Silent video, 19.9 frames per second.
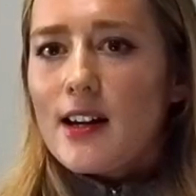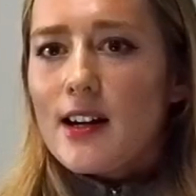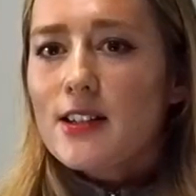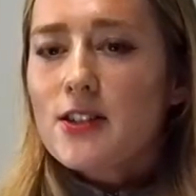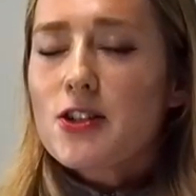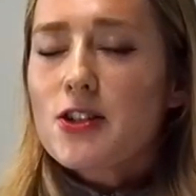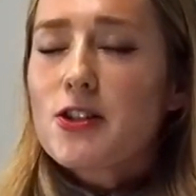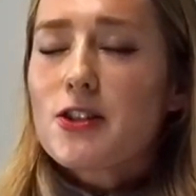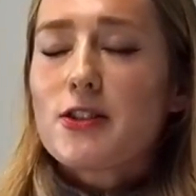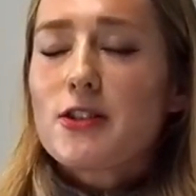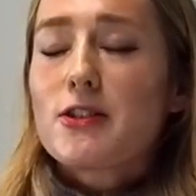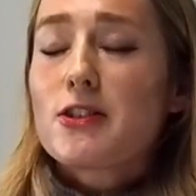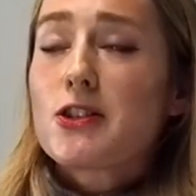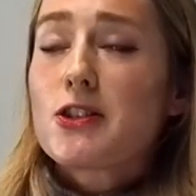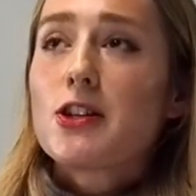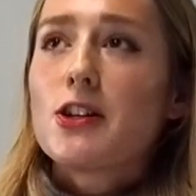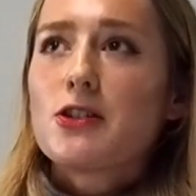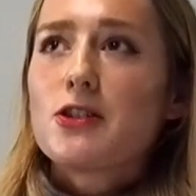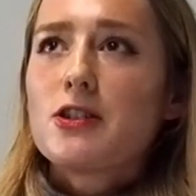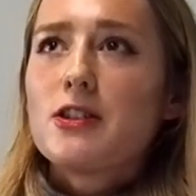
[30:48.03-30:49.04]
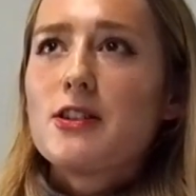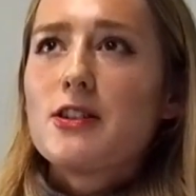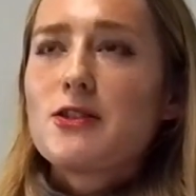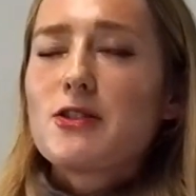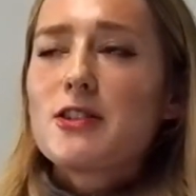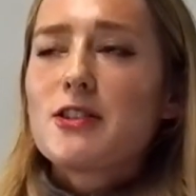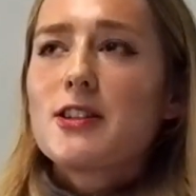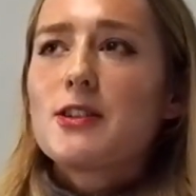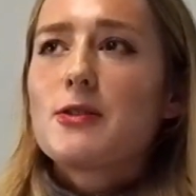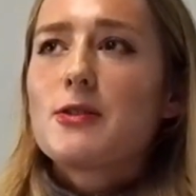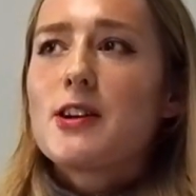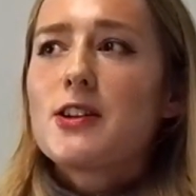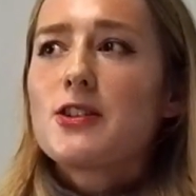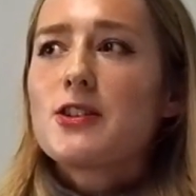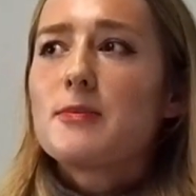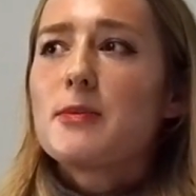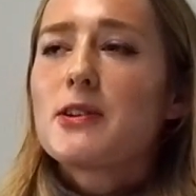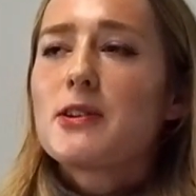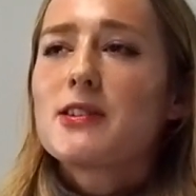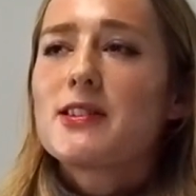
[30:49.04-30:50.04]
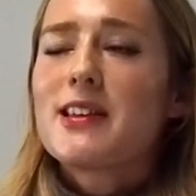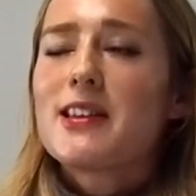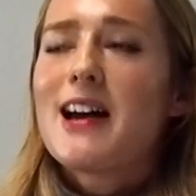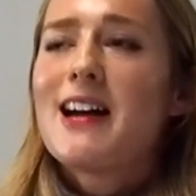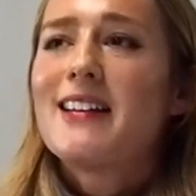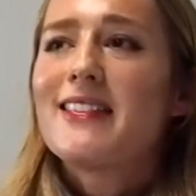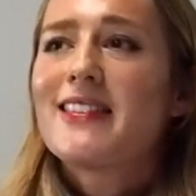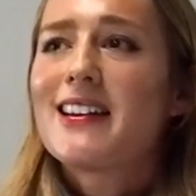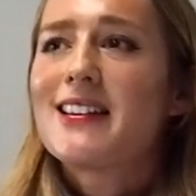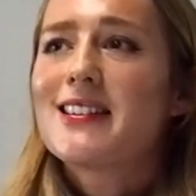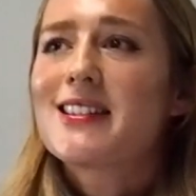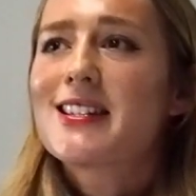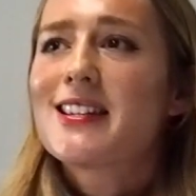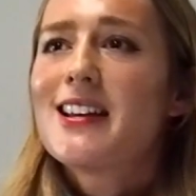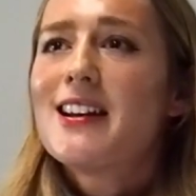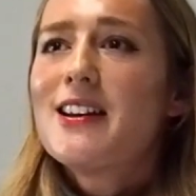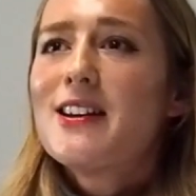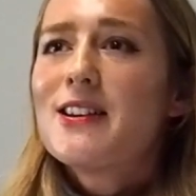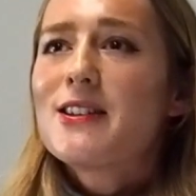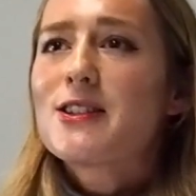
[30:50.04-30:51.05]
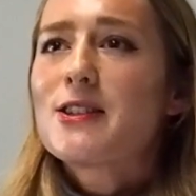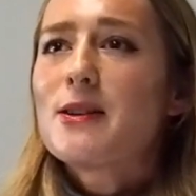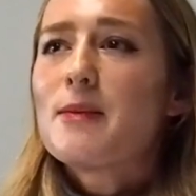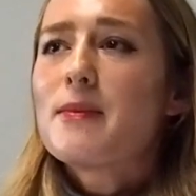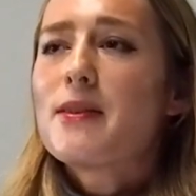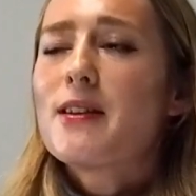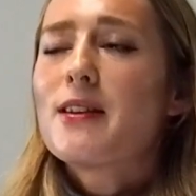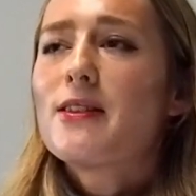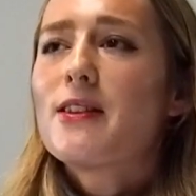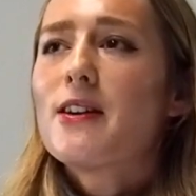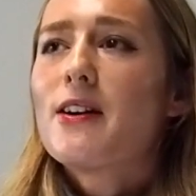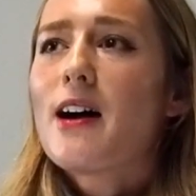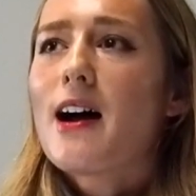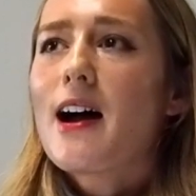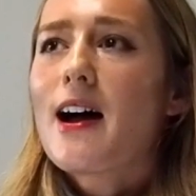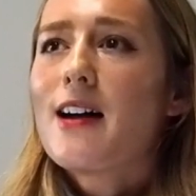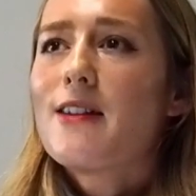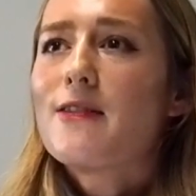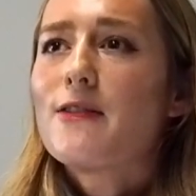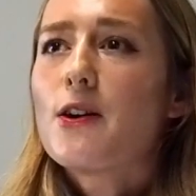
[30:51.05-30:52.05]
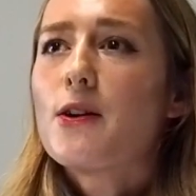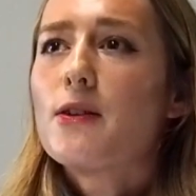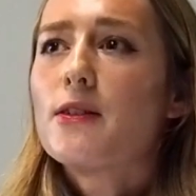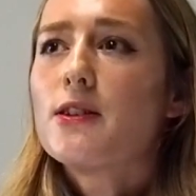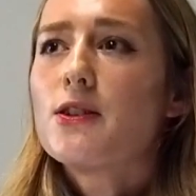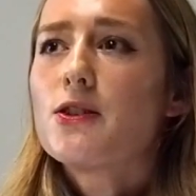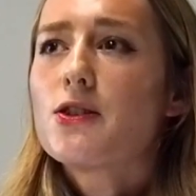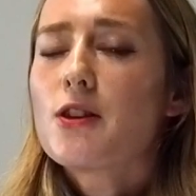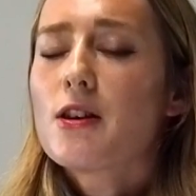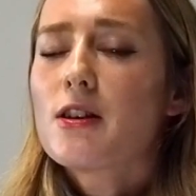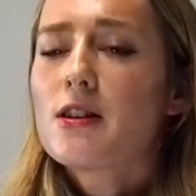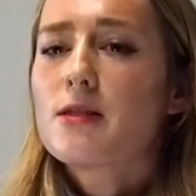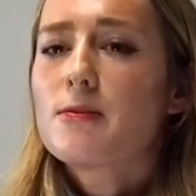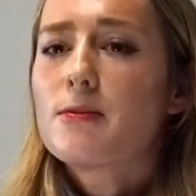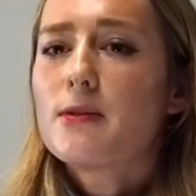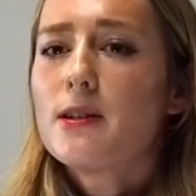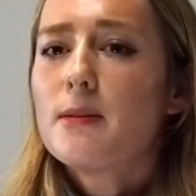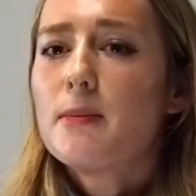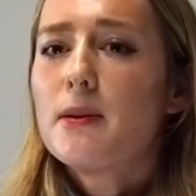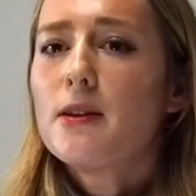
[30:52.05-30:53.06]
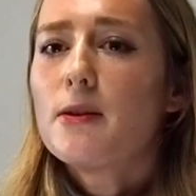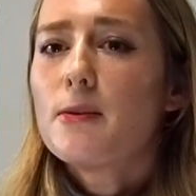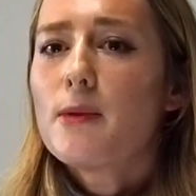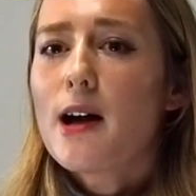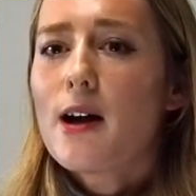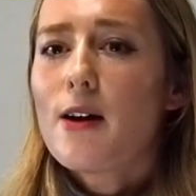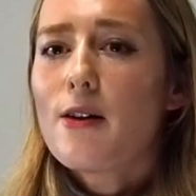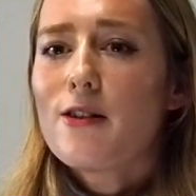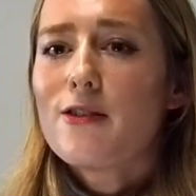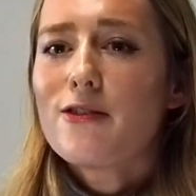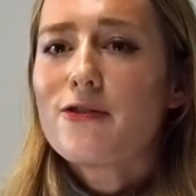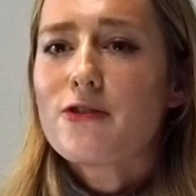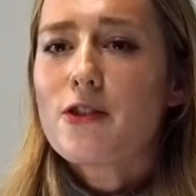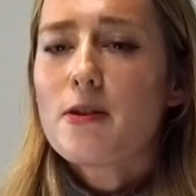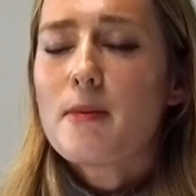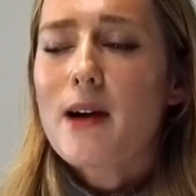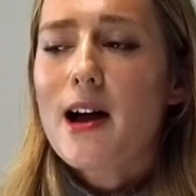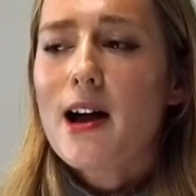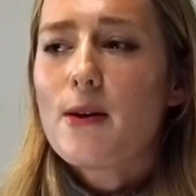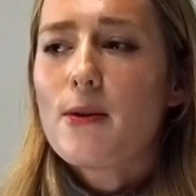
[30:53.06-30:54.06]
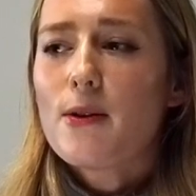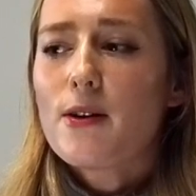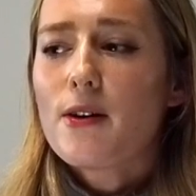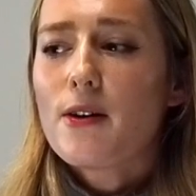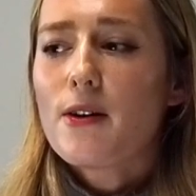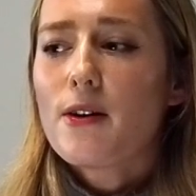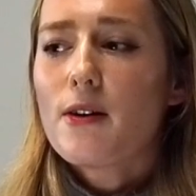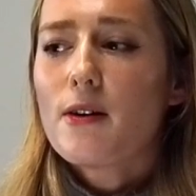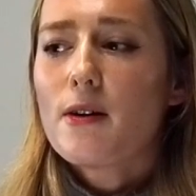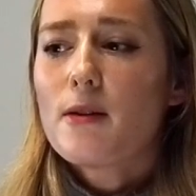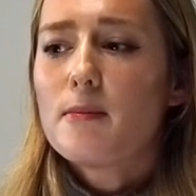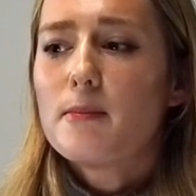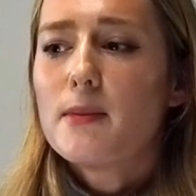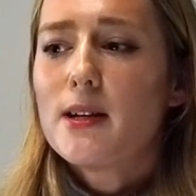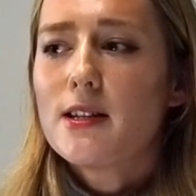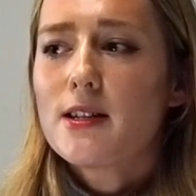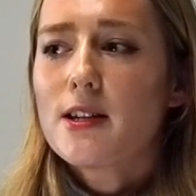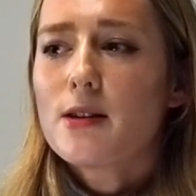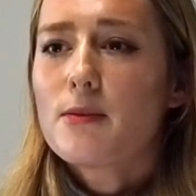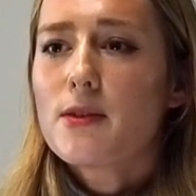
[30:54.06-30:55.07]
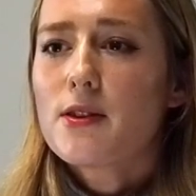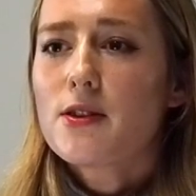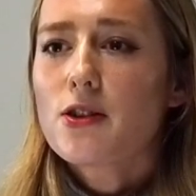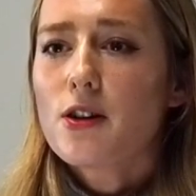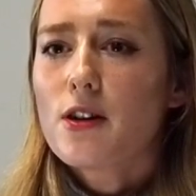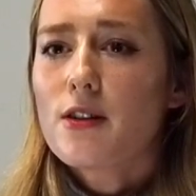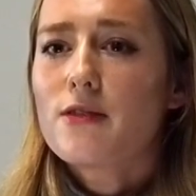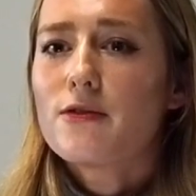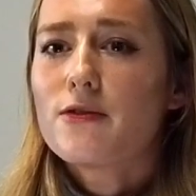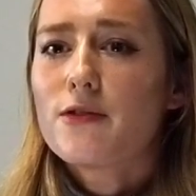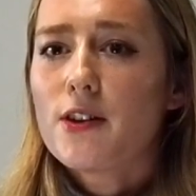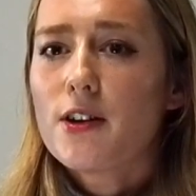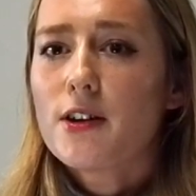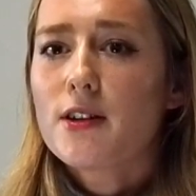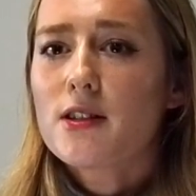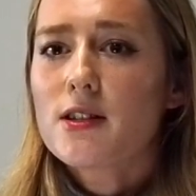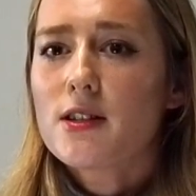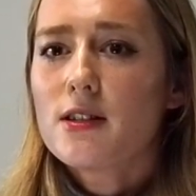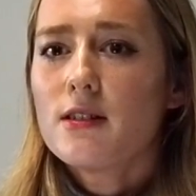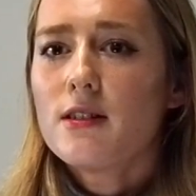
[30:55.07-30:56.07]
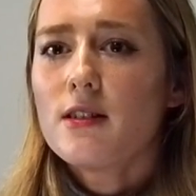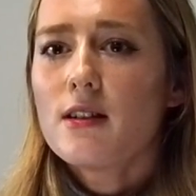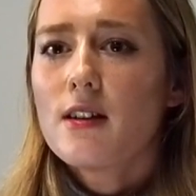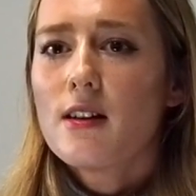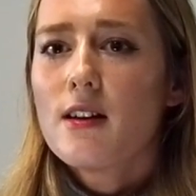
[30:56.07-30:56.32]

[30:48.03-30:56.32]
It's such an interesting question because that's something that I've only just really been aware of from our meeting with Jonathan Ferguson.